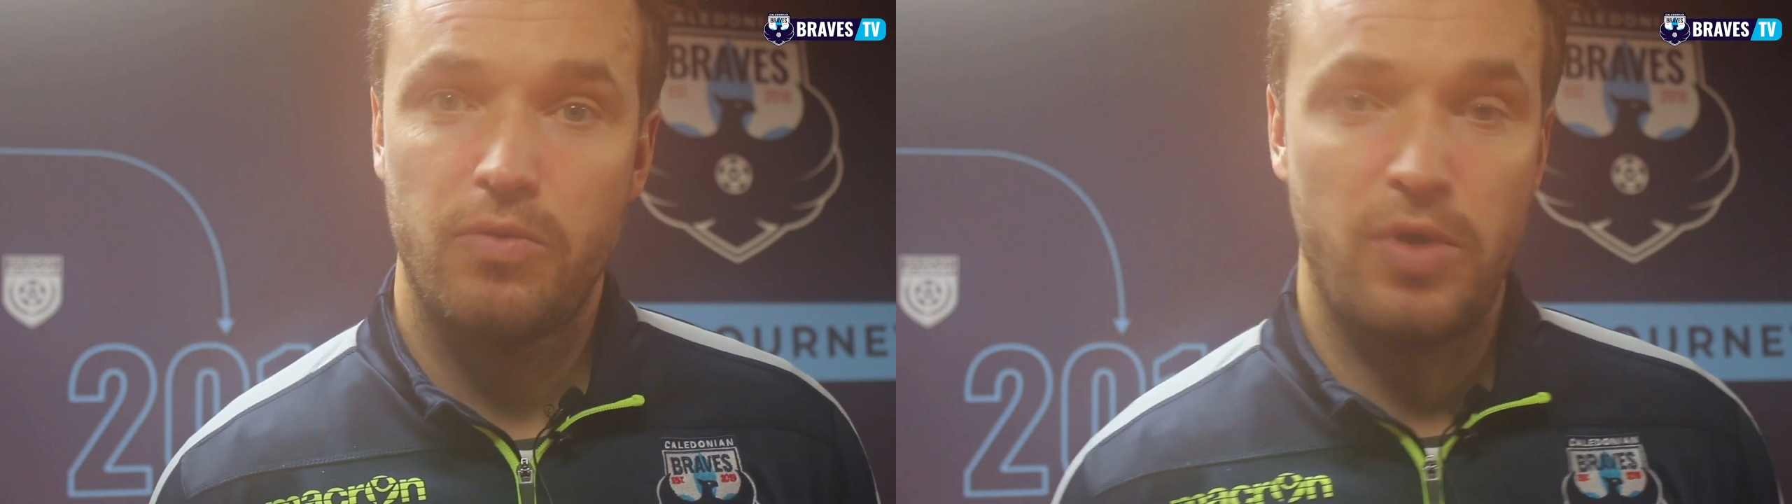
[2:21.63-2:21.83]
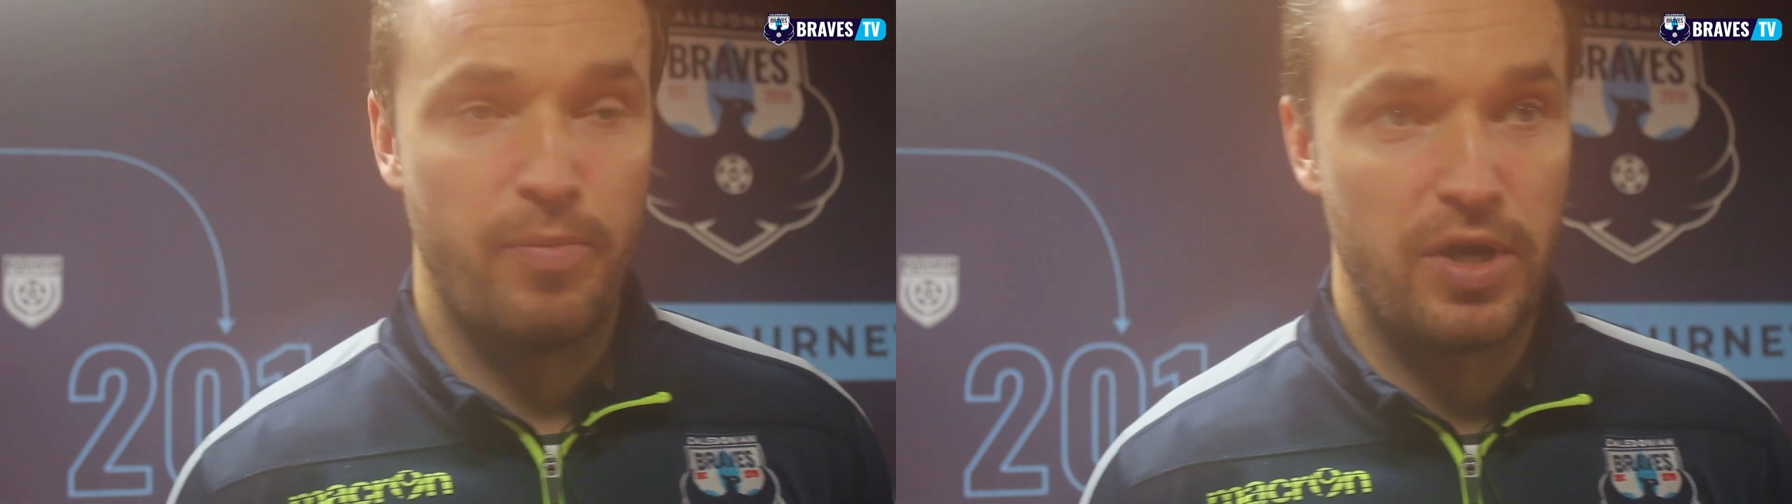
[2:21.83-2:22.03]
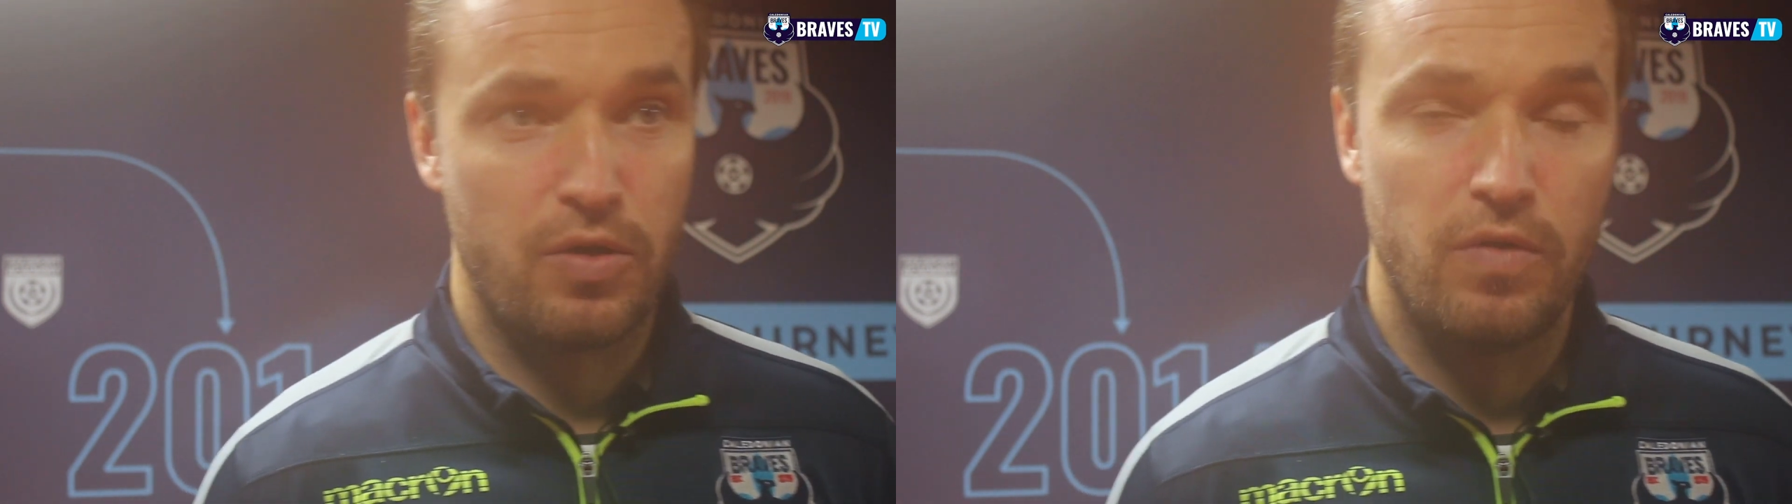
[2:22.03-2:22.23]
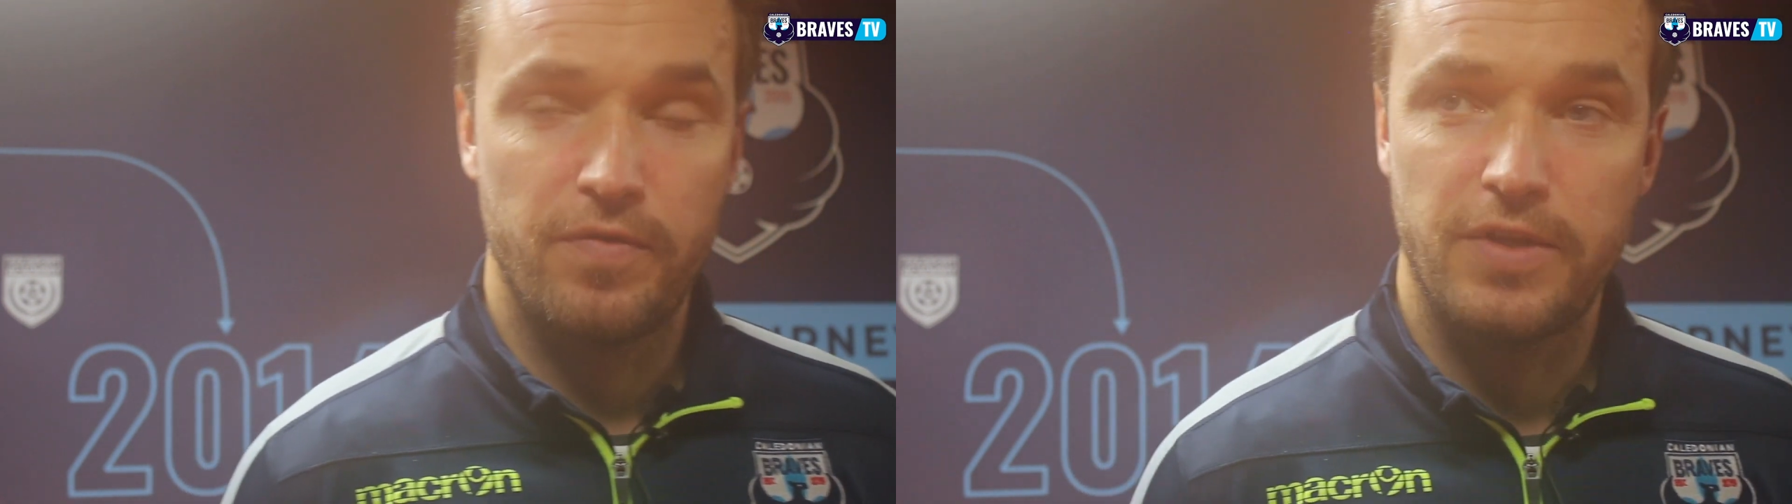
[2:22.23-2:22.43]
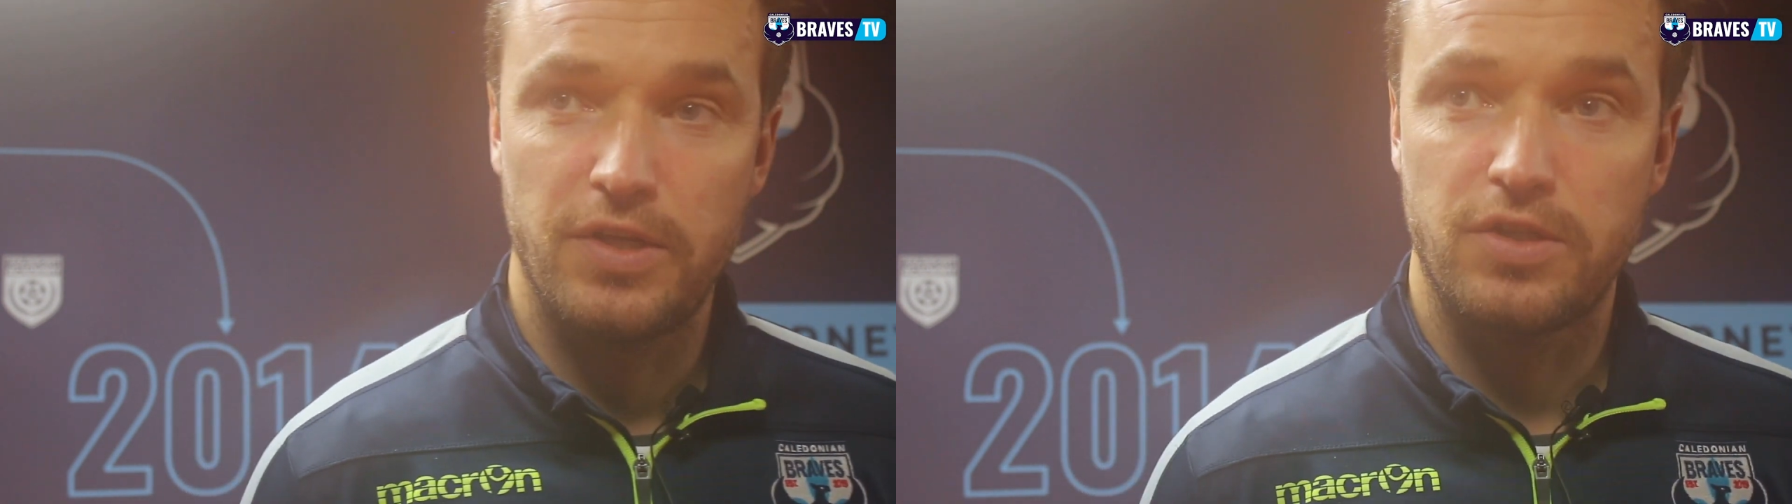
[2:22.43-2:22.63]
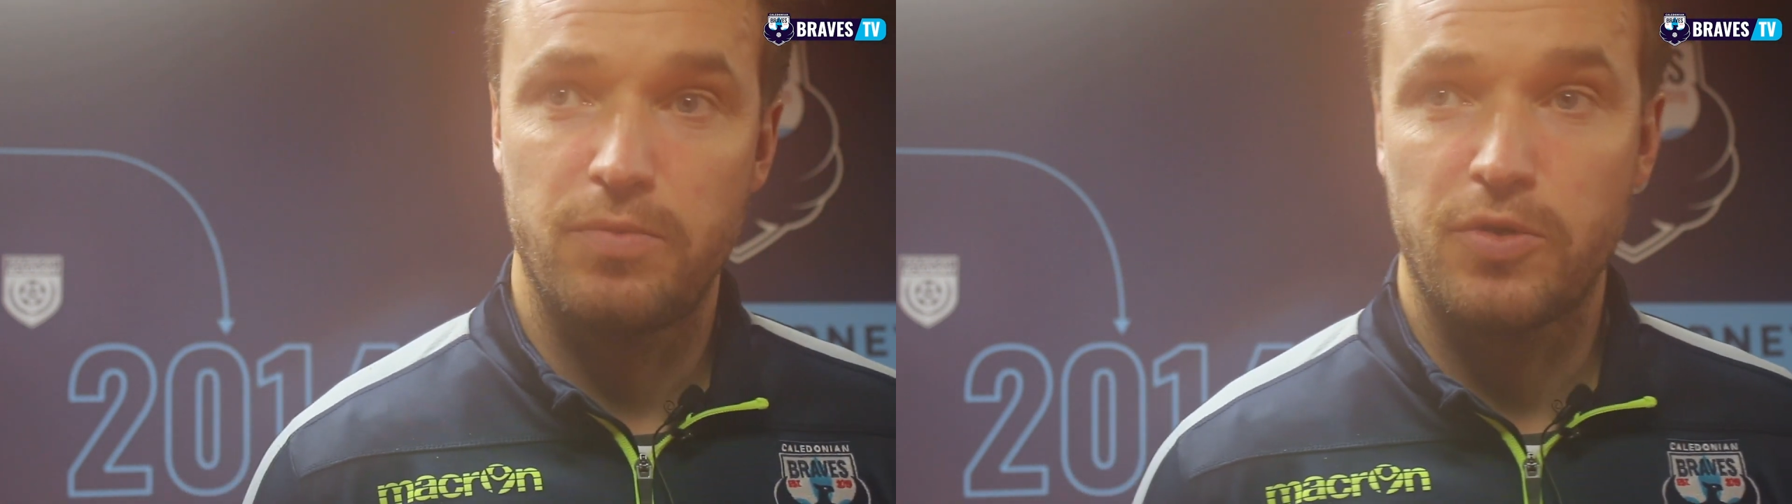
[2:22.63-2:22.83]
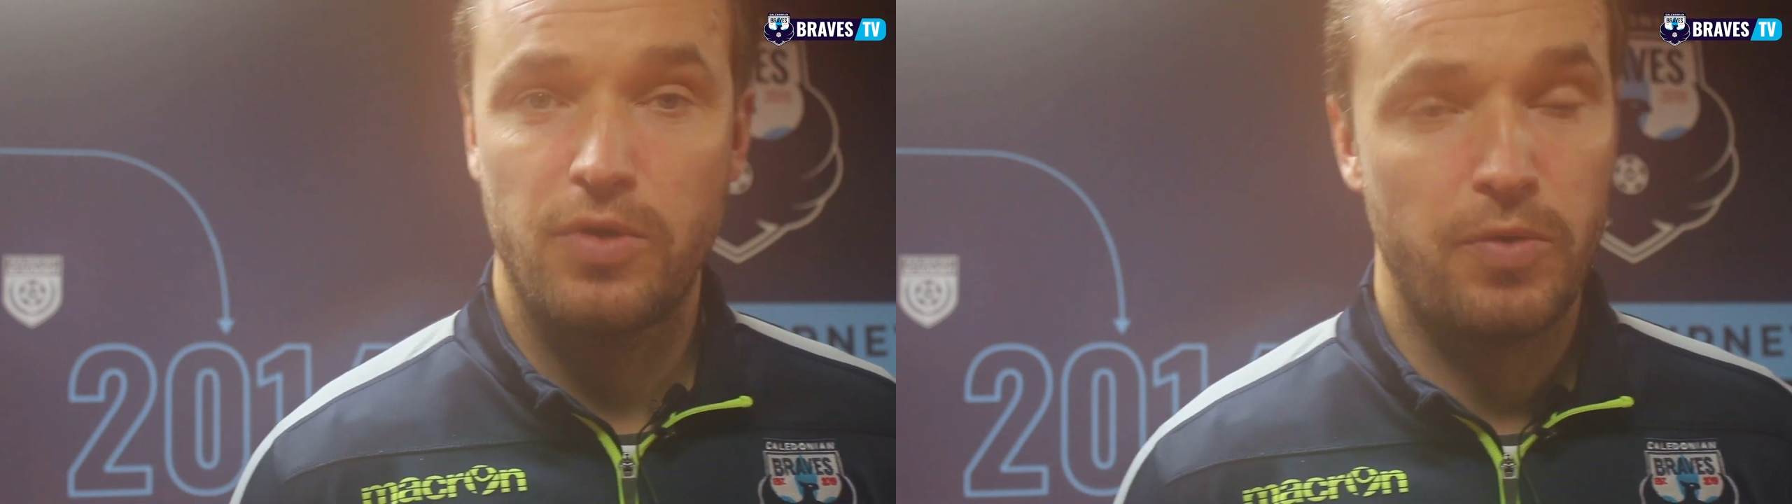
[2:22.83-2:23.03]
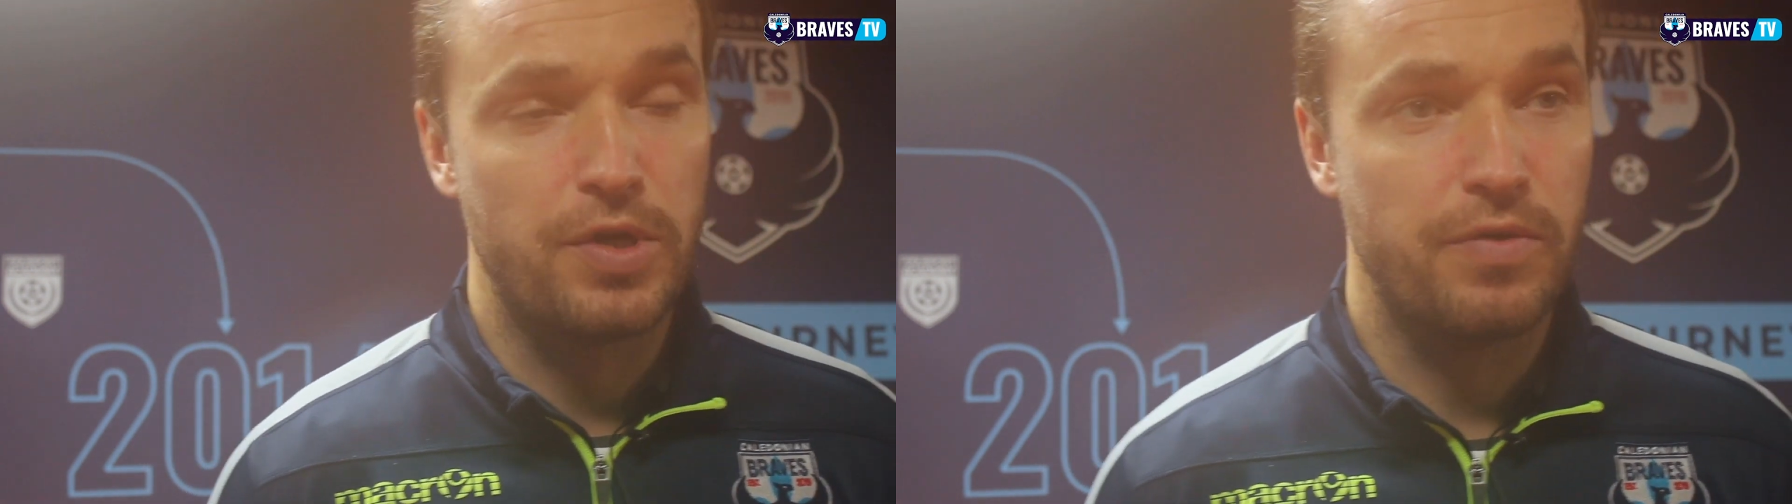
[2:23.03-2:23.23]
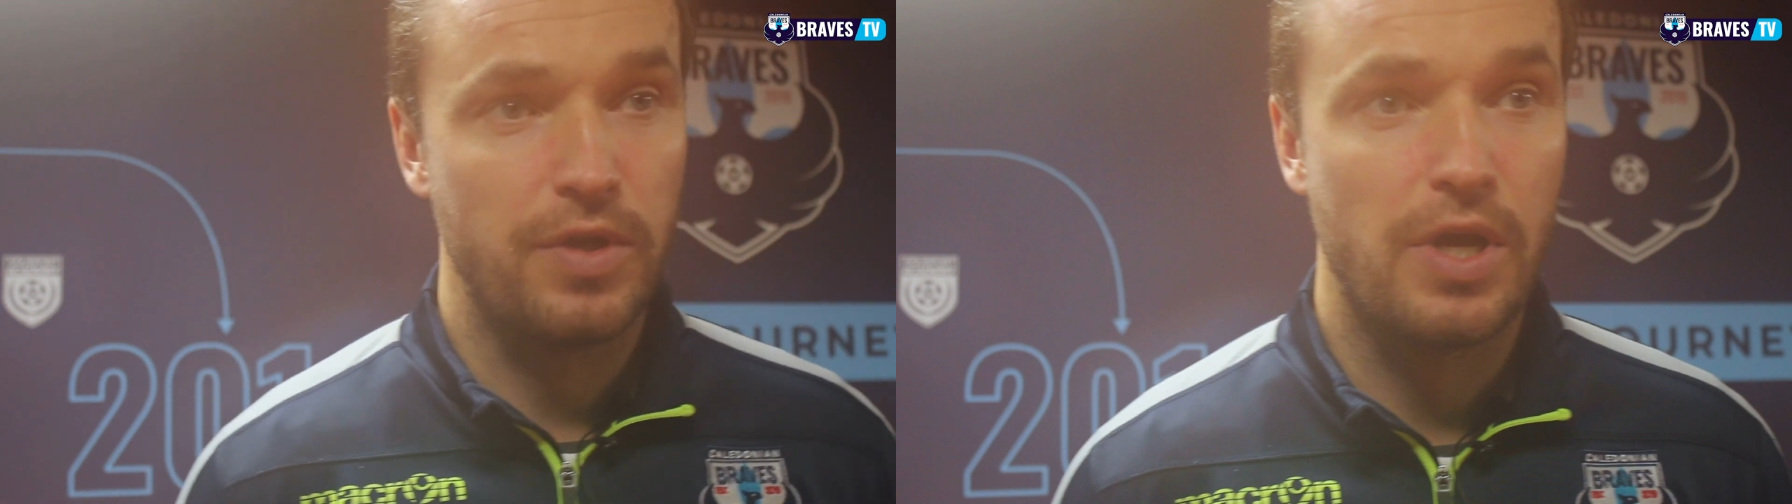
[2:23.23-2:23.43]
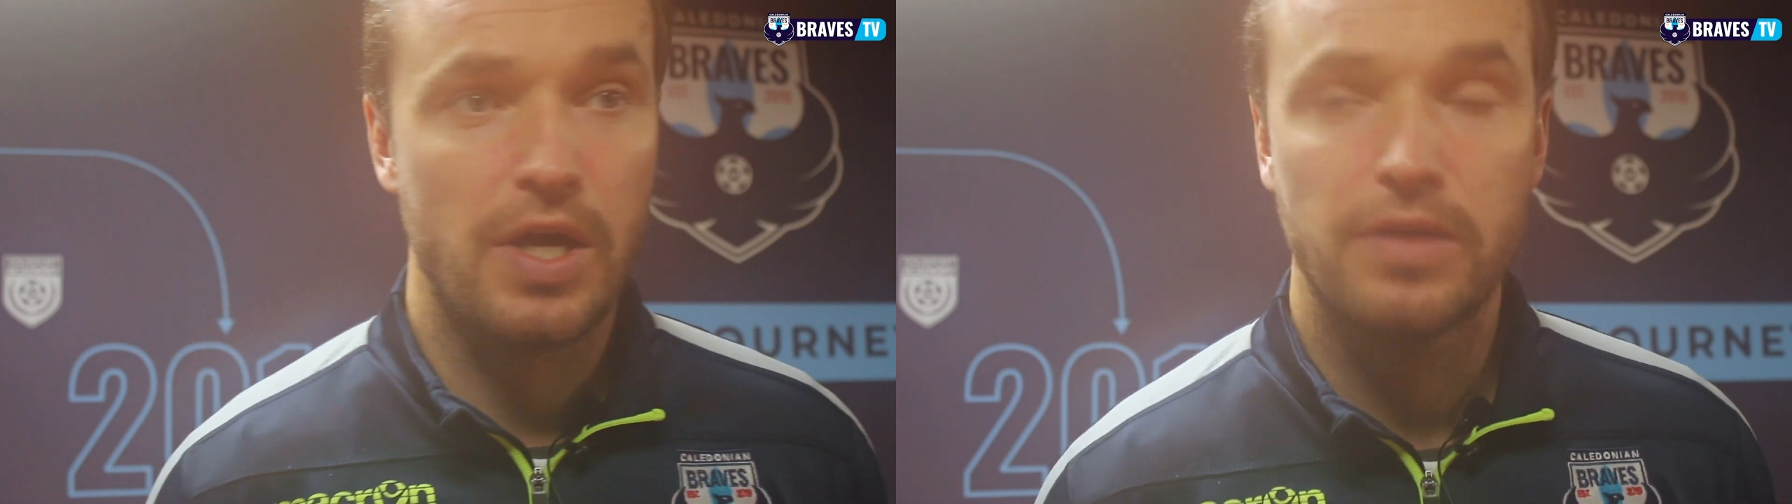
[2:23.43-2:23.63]
with a bit of confidence, and we're going to work
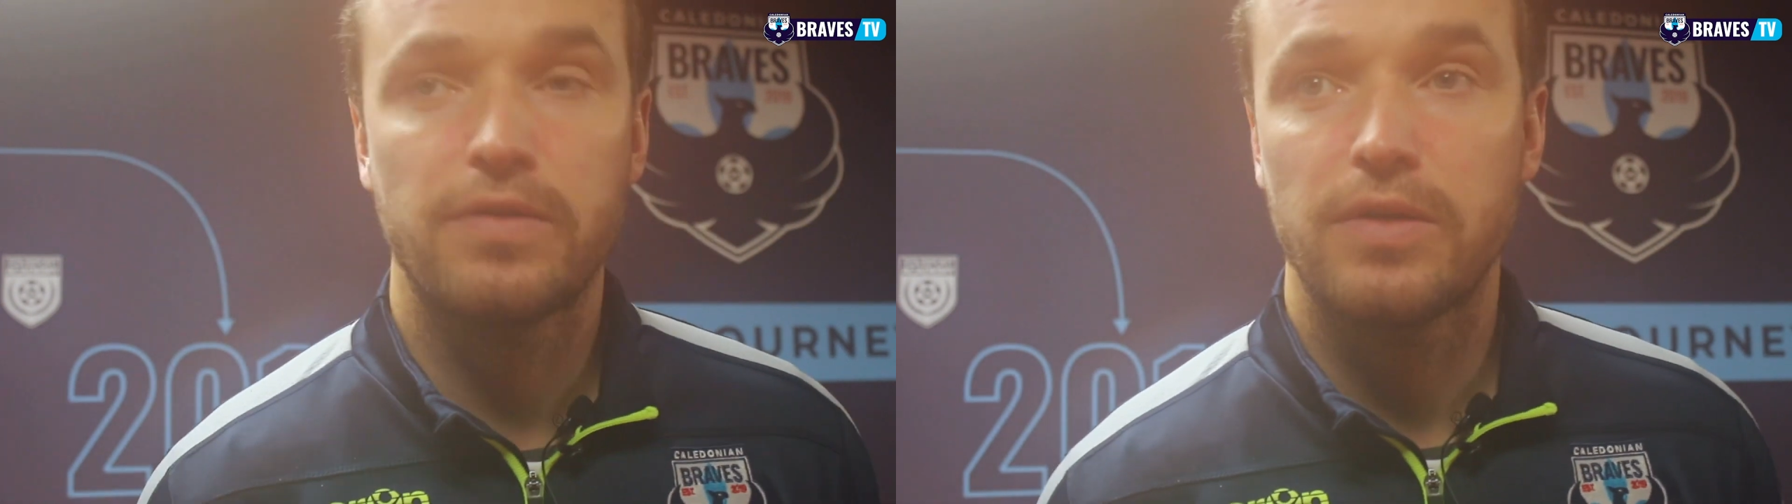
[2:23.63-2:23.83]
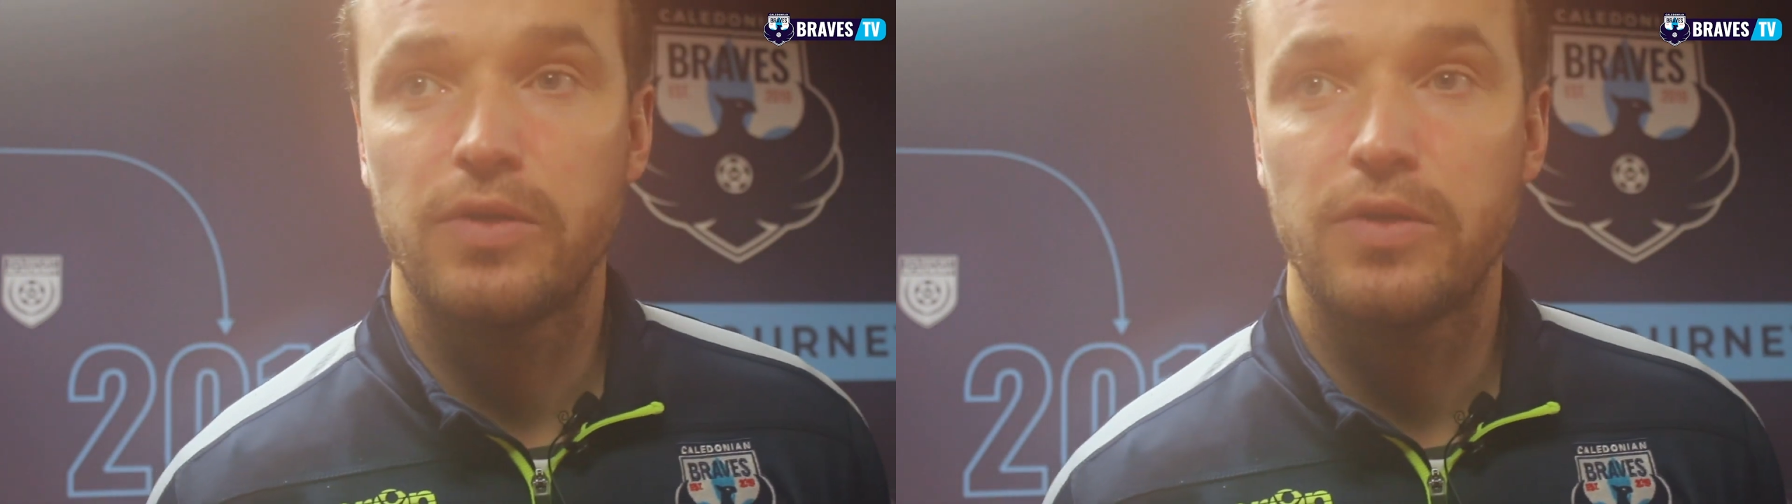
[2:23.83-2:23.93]
really hard